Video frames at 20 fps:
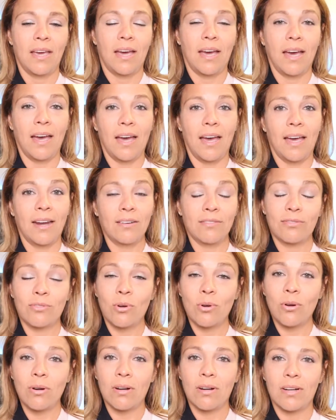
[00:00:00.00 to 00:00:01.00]
And of
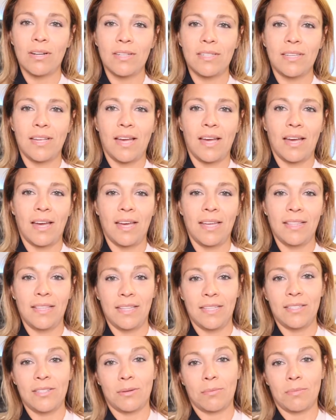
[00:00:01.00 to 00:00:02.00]
course, I
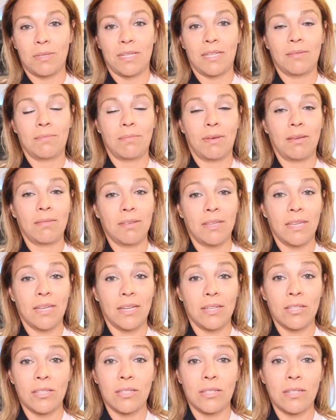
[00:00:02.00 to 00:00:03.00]
did something maybe I